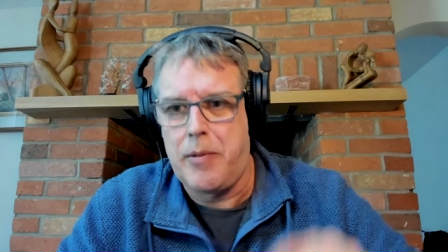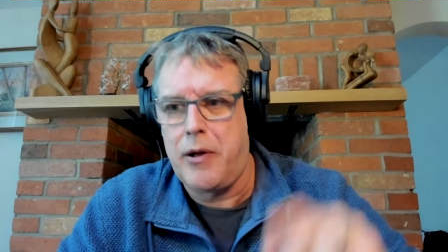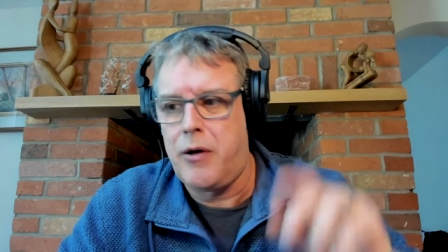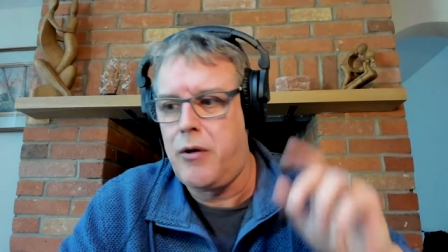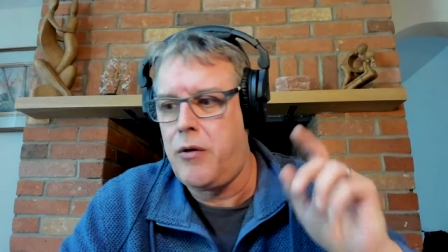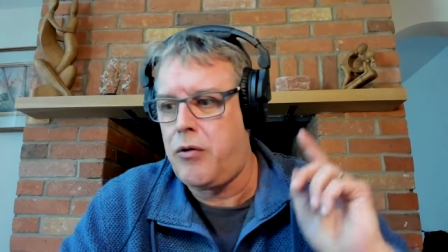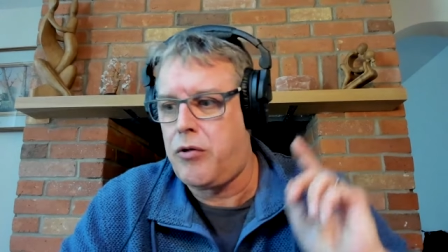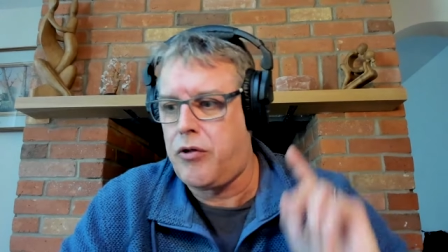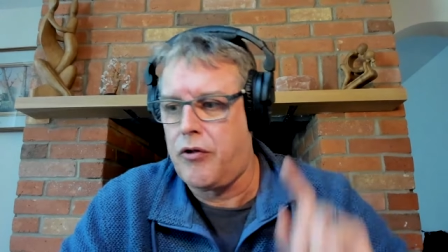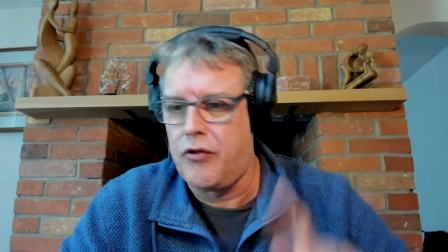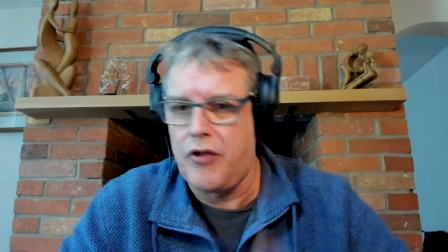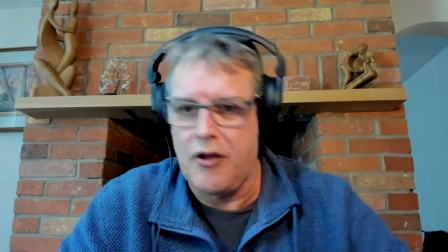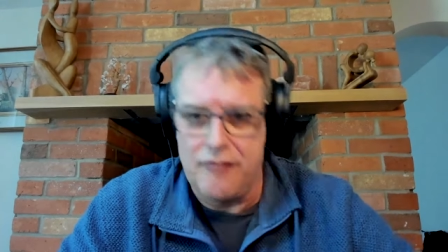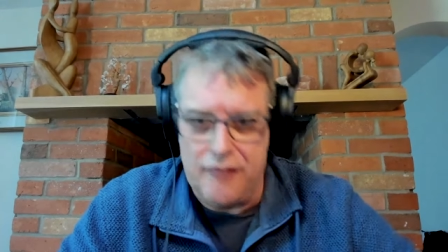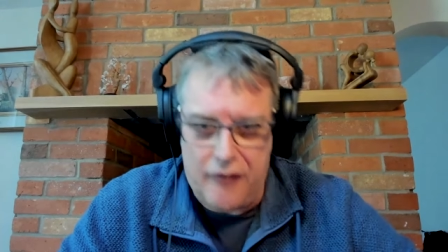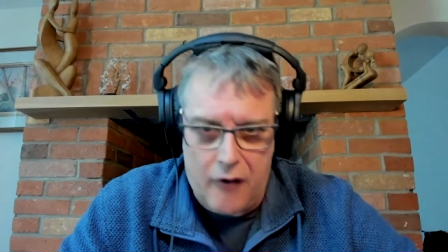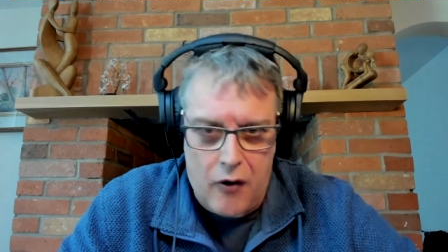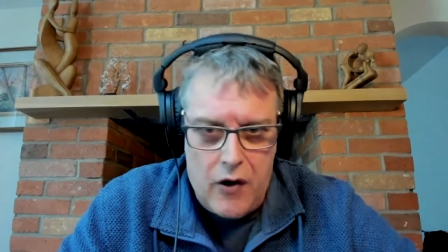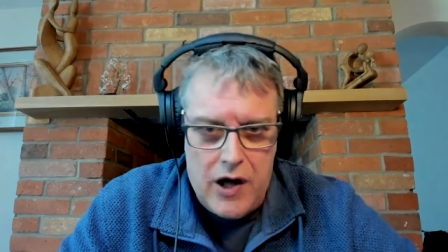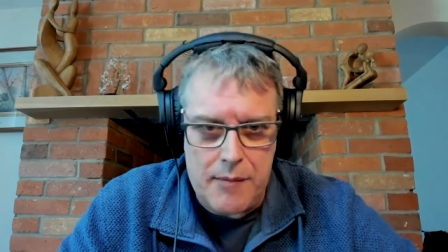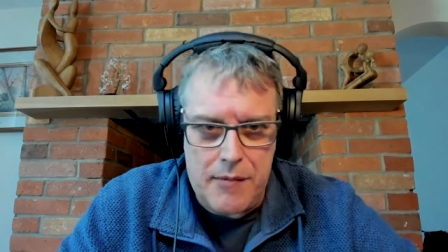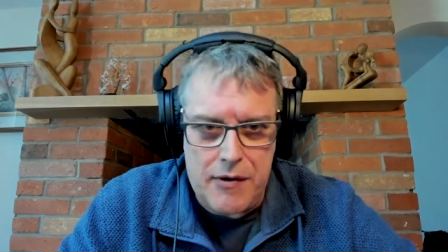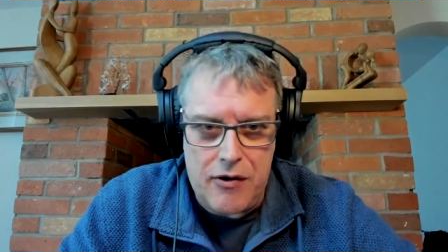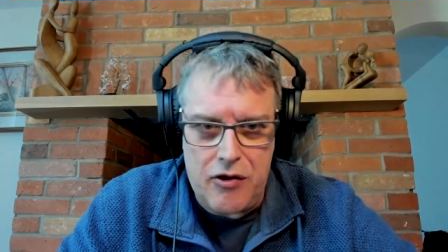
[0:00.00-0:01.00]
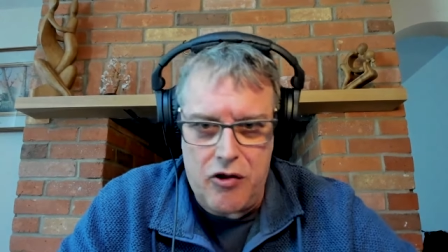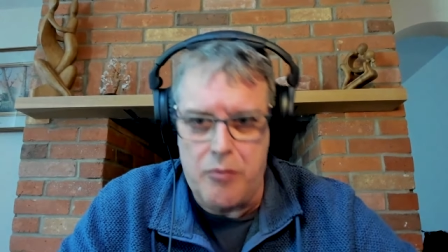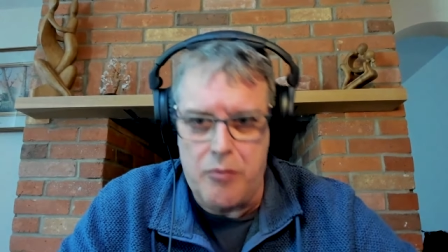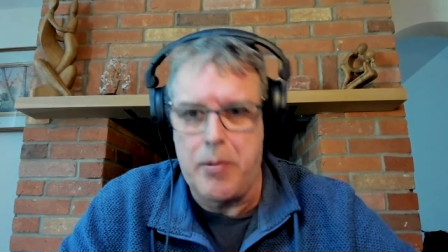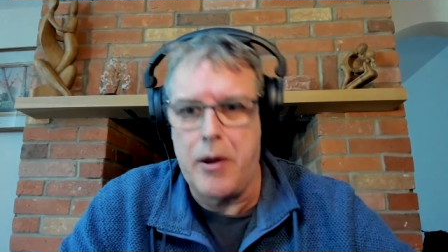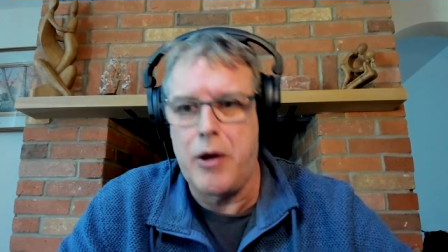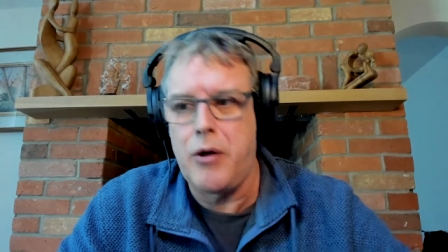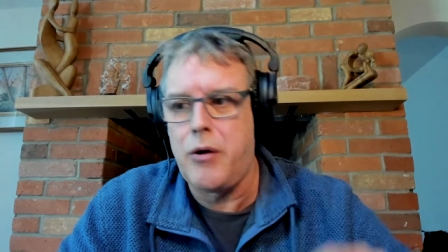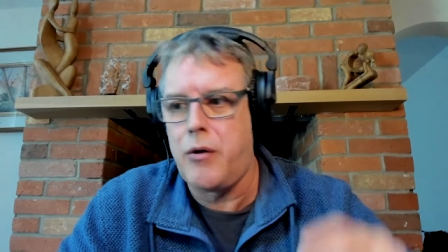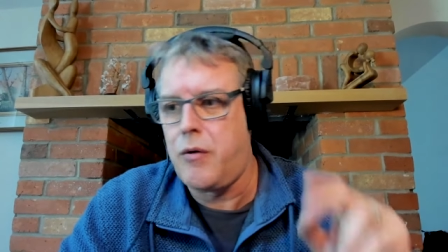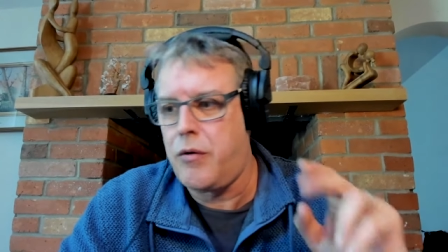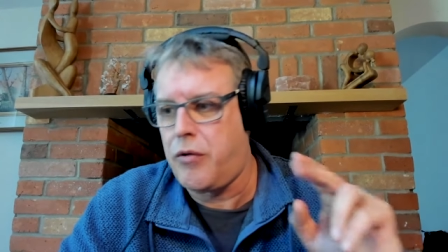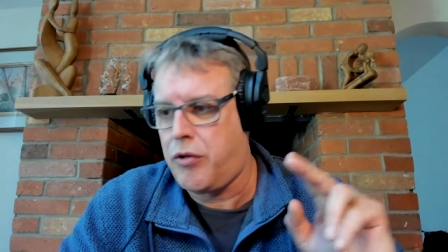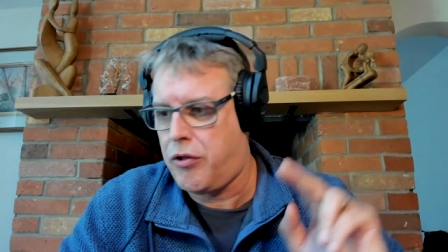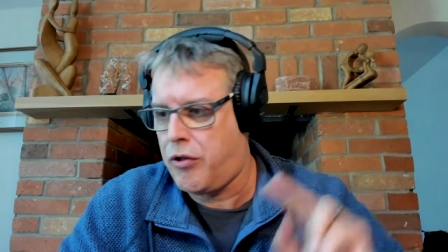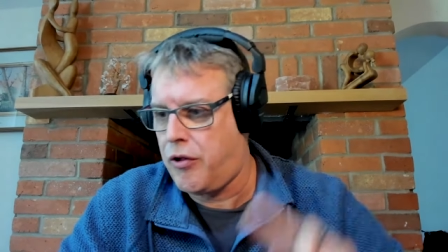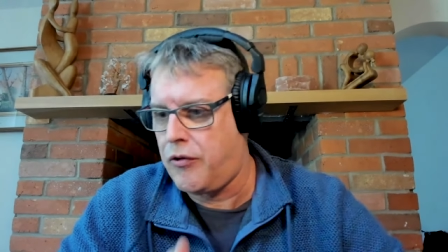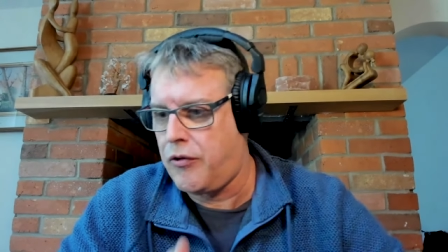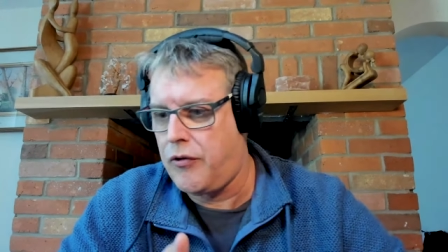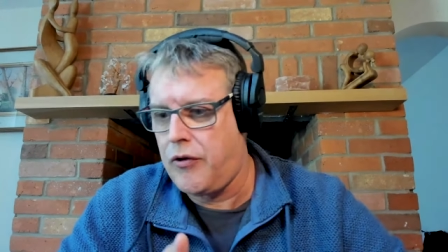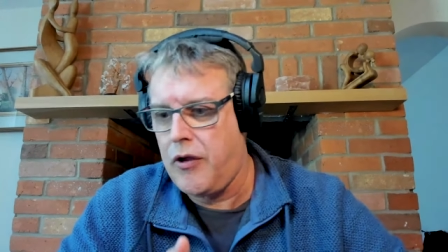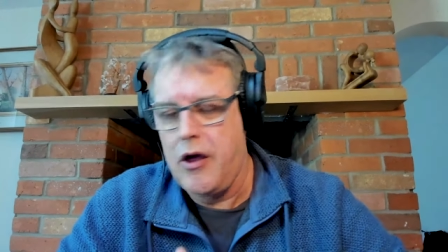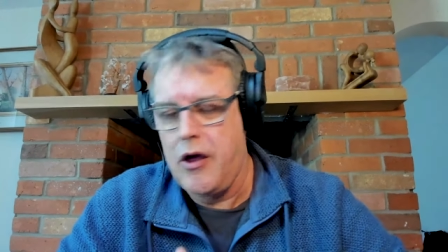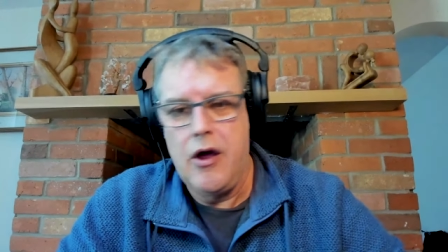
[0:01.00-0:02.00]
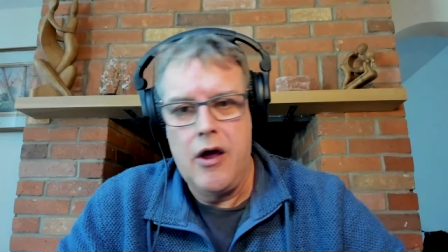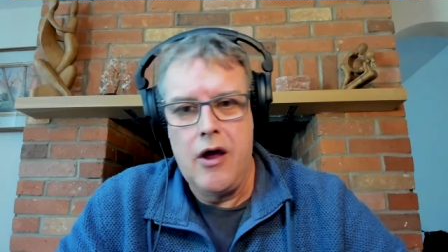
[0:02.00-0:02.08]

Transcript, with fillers: boots and the firemen's boots and